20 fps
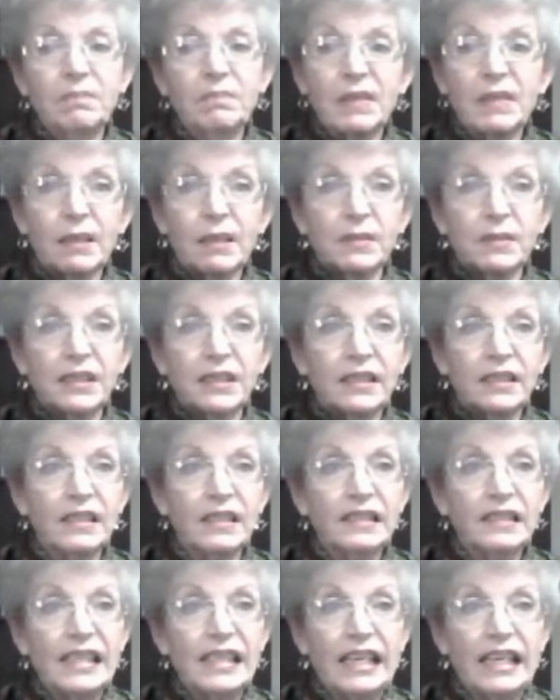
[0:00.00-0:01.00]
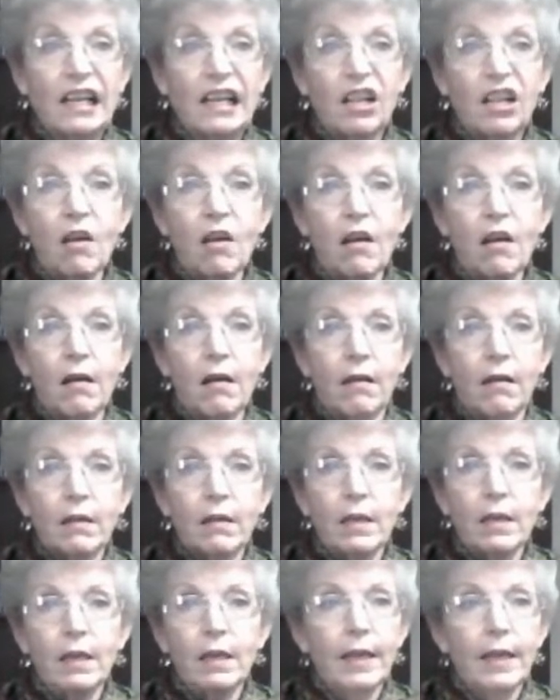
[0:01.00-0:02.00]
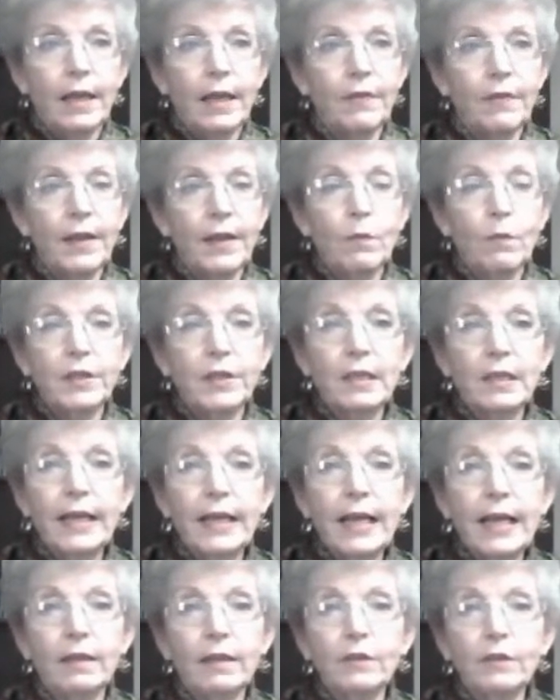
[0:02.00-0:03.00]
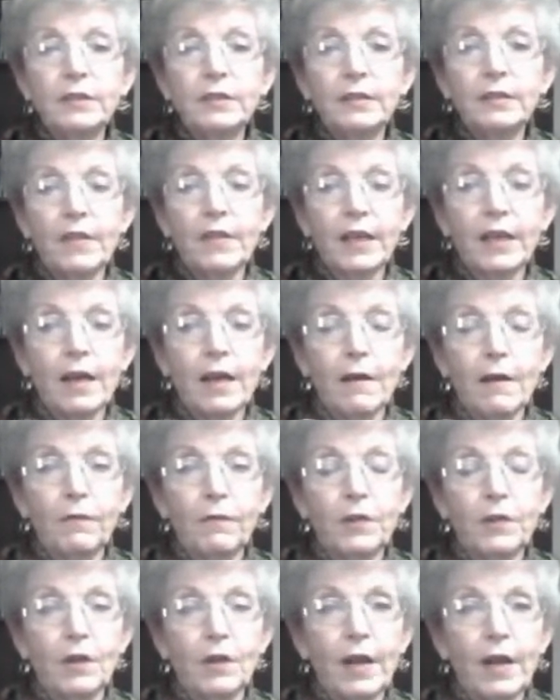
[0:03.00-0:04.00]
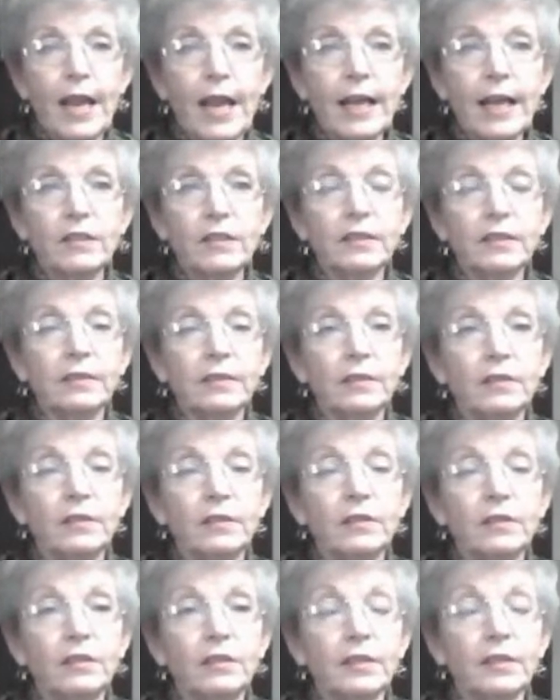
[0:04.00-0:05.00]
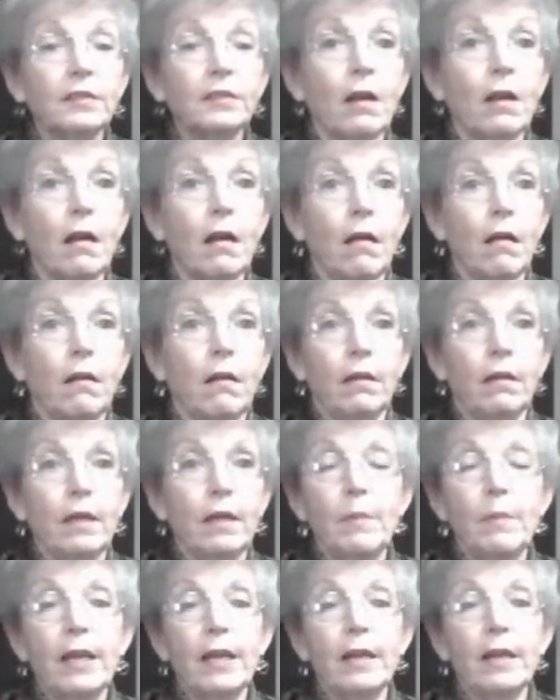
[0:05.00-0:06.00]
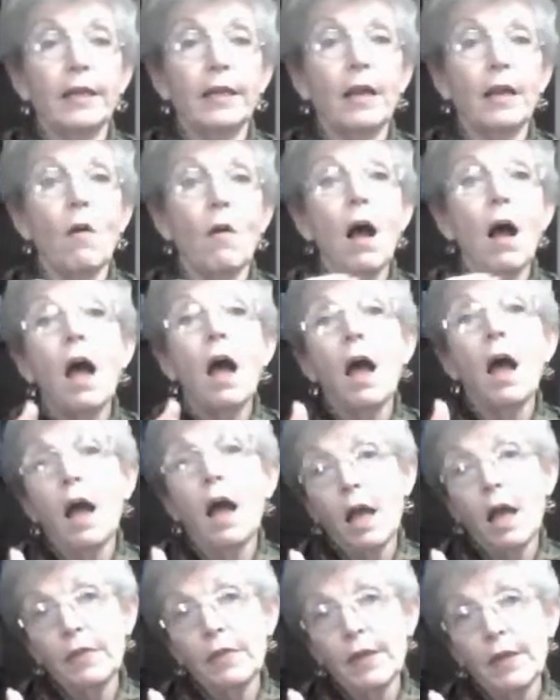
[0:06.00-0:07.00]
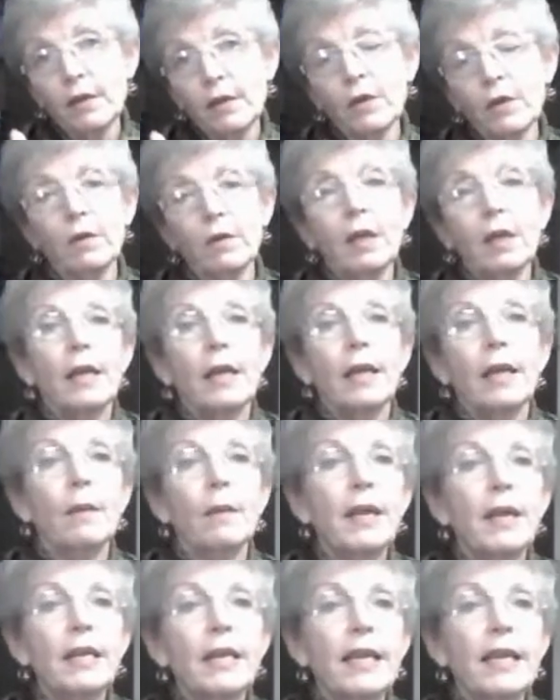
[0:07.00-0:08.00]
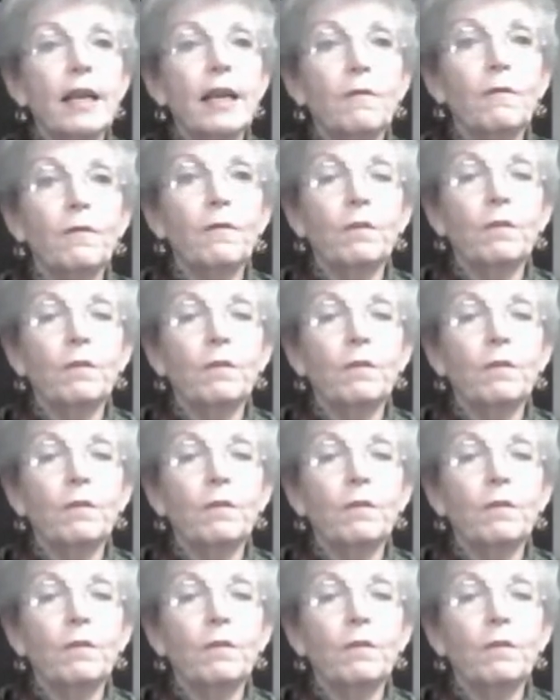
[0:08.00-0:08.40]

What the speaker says: comes into this like claw. And then when you let loose of the cuff, your hand doesn't just immediately go, oh, thank you. It may take a